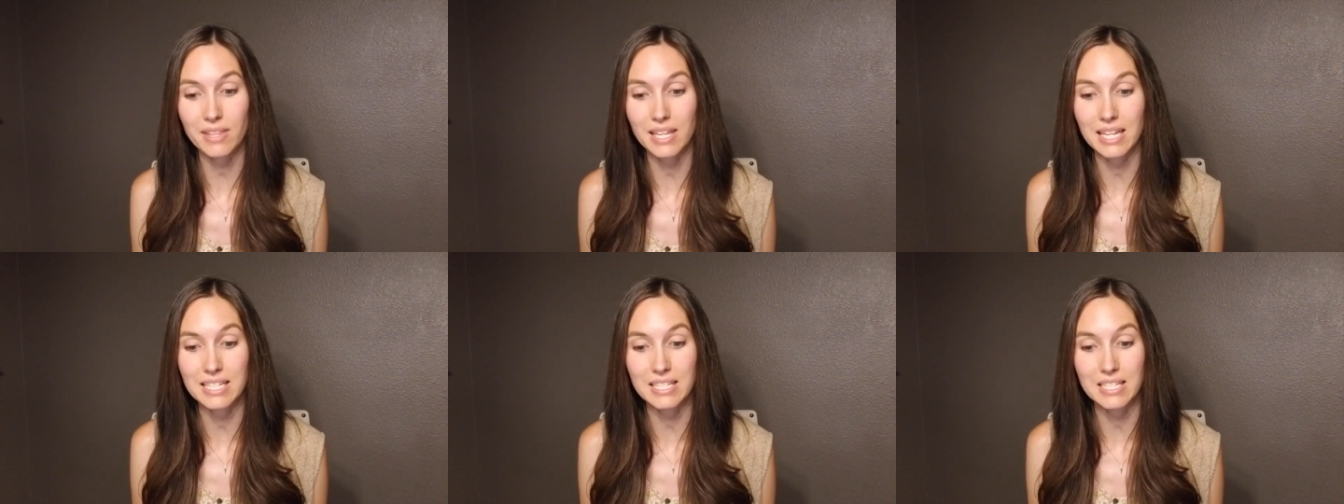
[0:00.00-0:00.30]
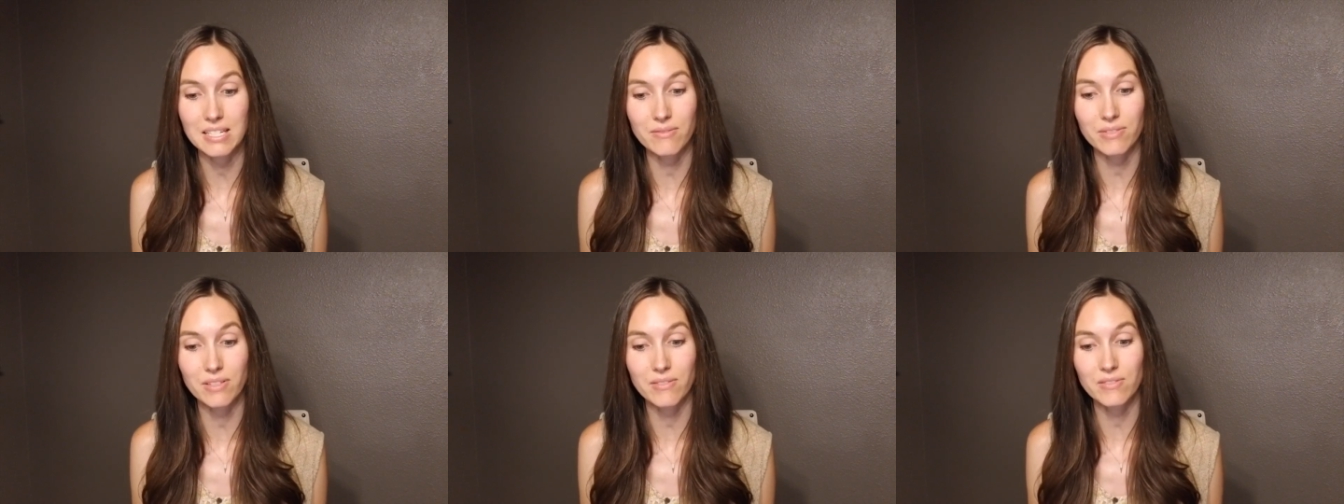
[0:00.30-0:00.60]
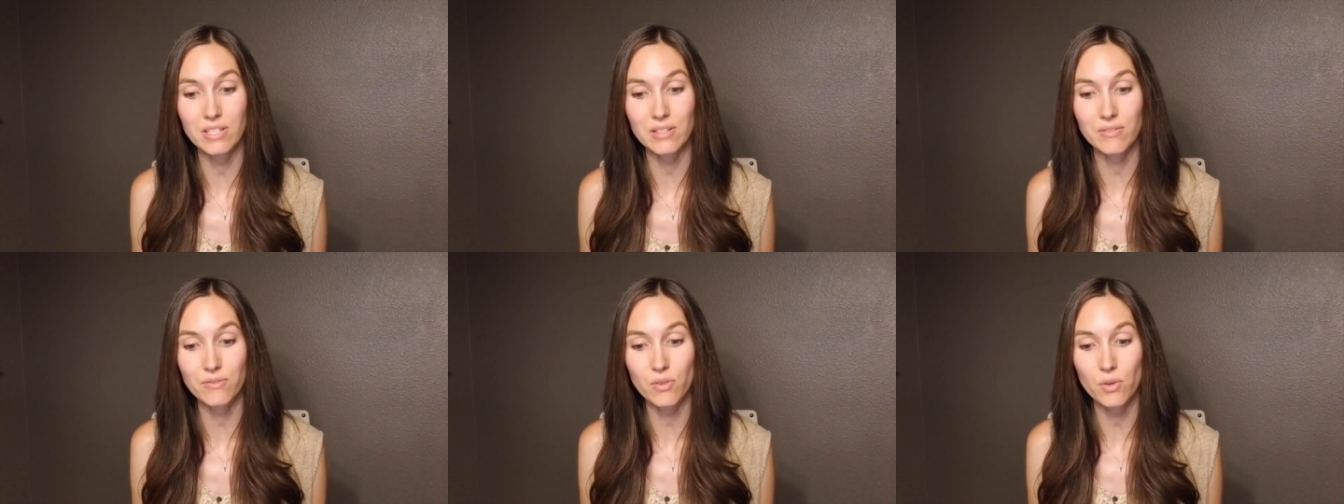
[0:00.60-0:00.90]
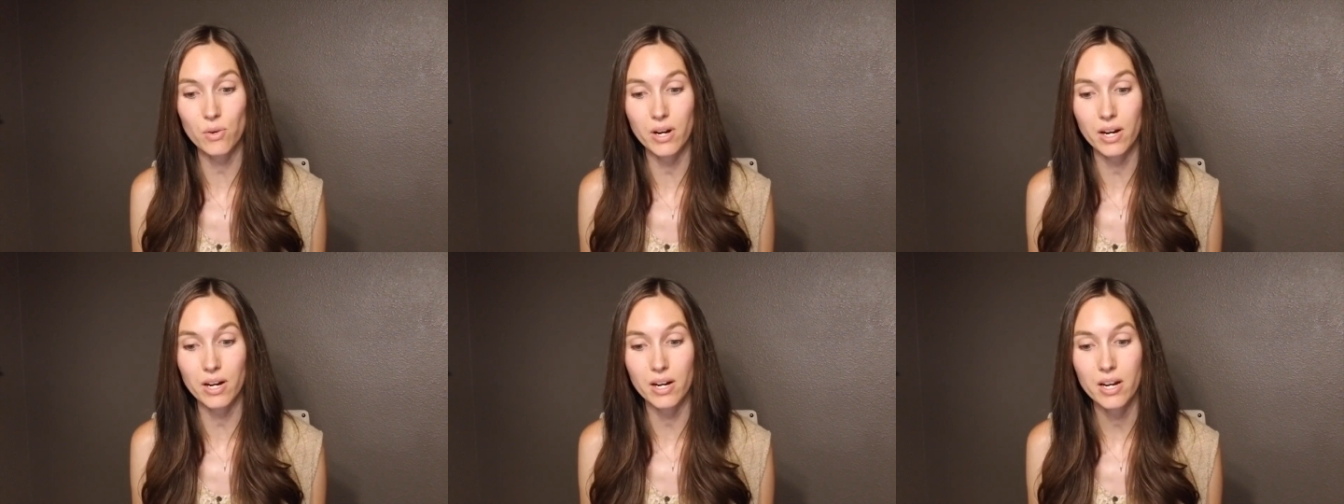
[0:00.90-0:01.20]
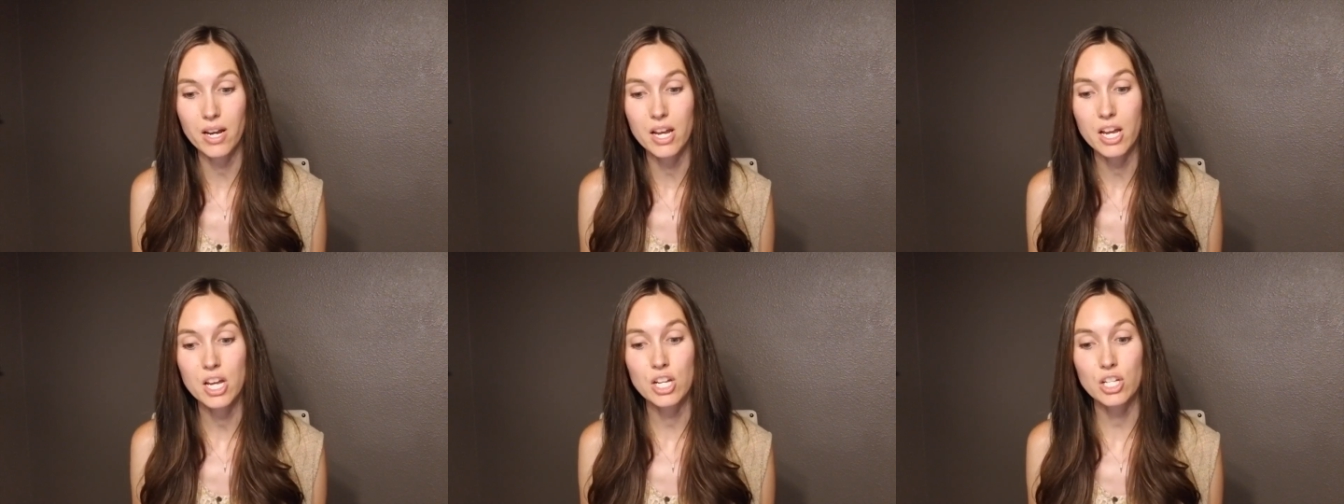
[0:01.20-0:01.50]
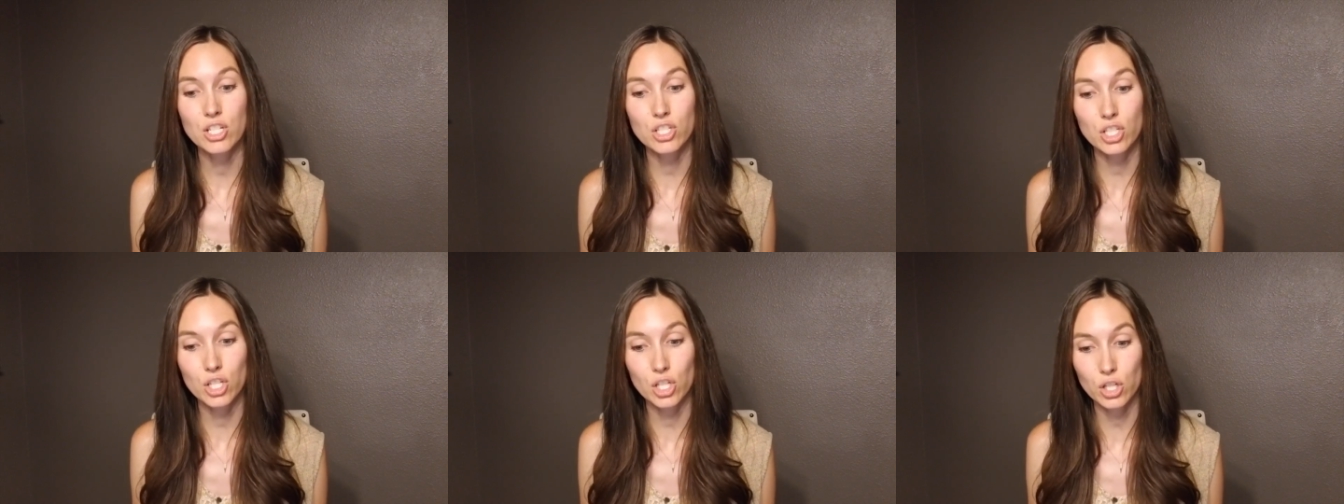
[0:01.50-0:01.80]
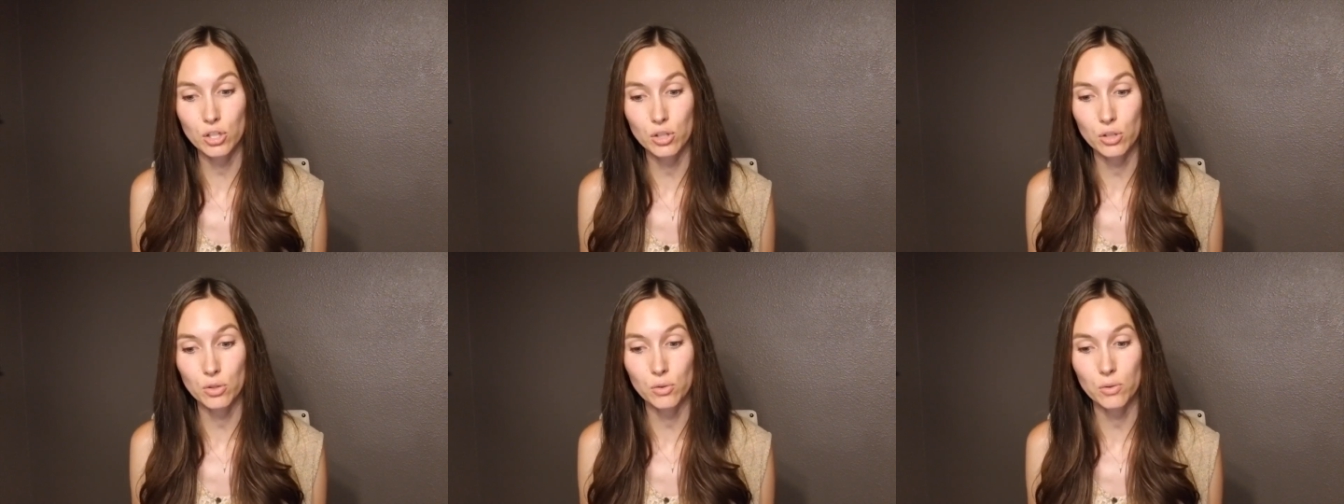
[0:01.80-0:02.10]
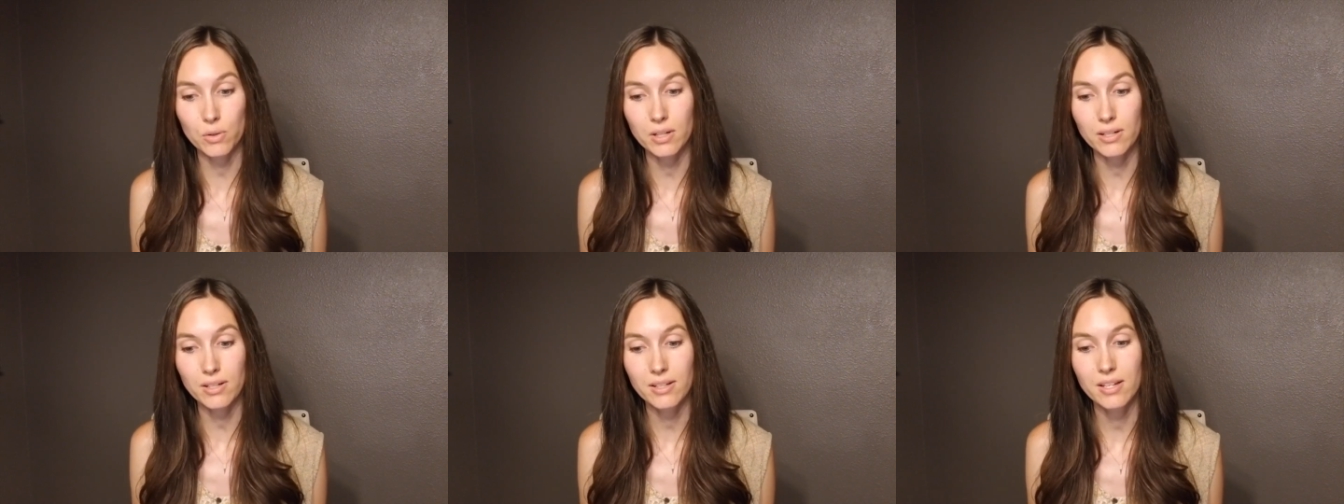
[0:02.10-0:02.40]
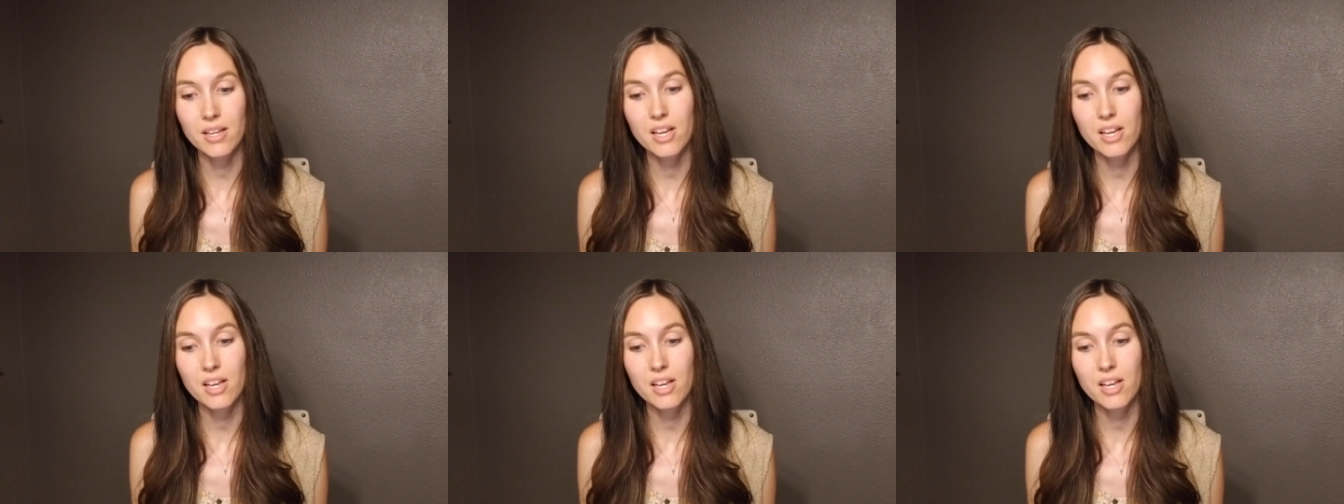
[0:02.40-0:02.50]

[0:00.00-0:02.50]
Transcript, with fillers: eighteen fifty-four, two,